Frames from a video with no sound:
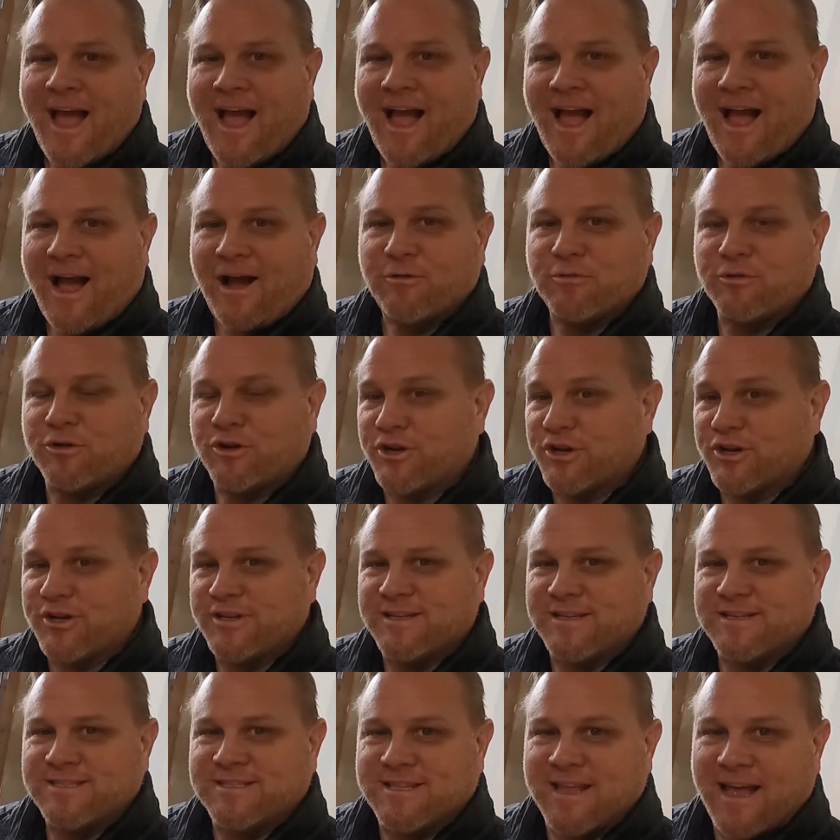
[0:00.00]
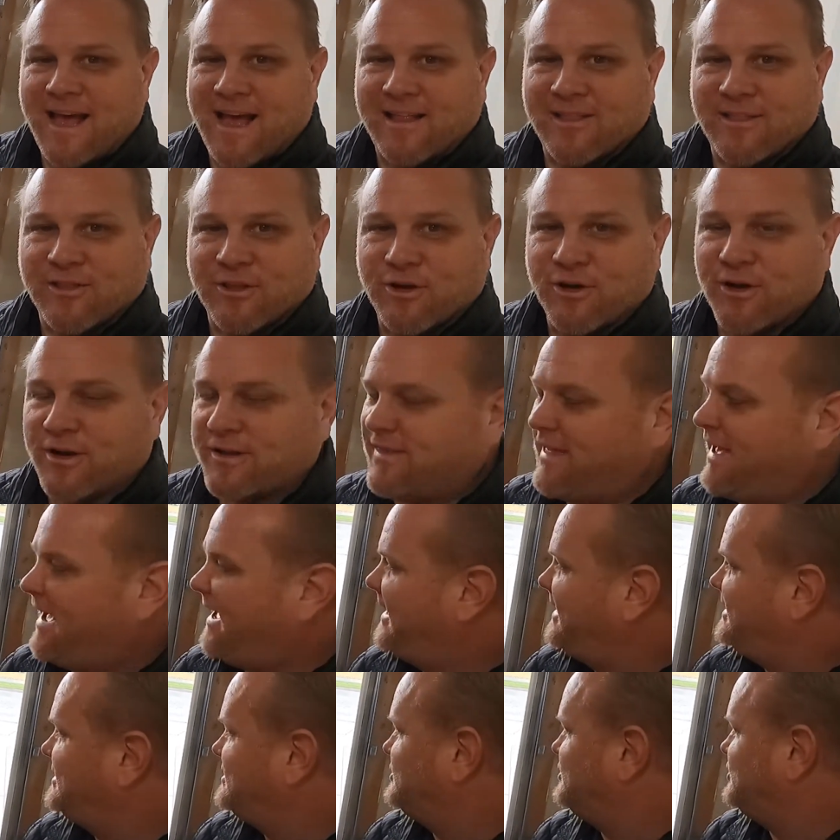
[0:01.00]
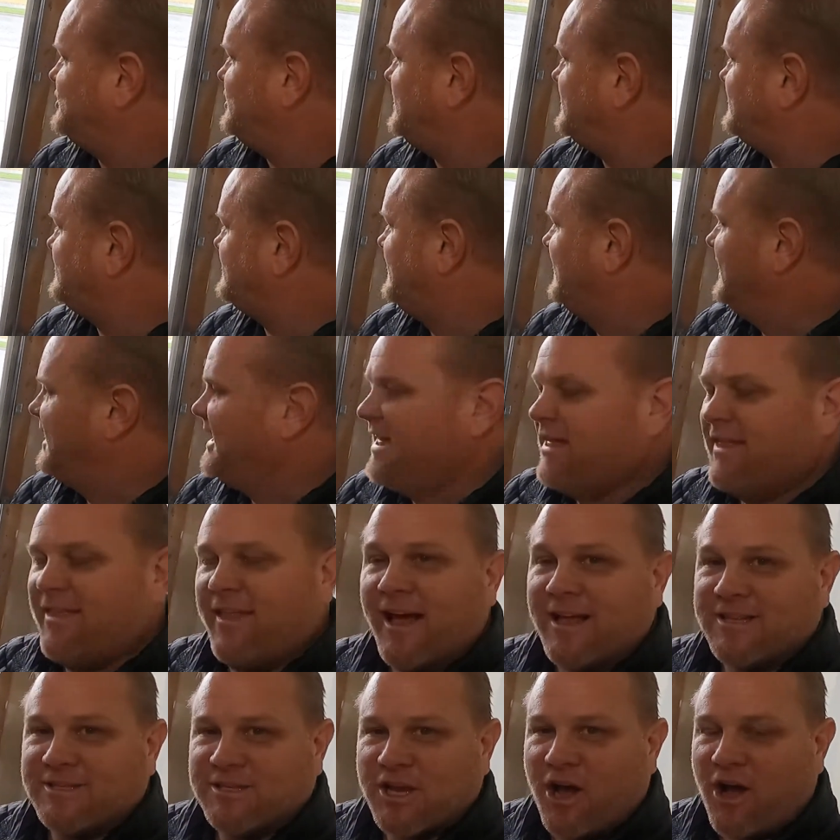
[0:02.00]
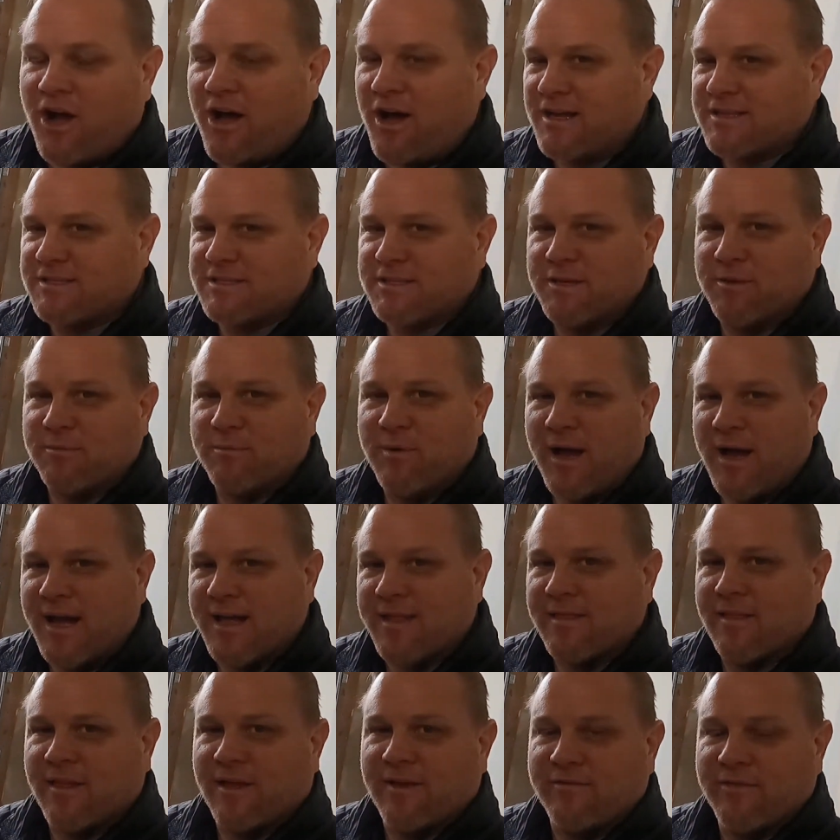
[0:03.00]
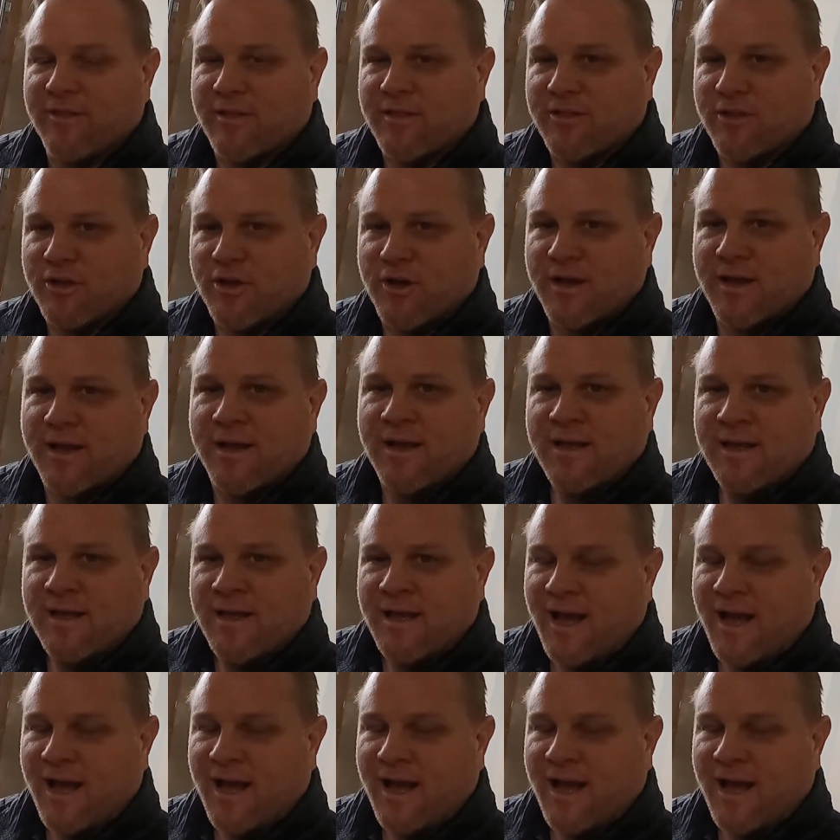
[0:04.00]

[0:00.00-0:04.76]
How good does that look? That's awesome. I love the look.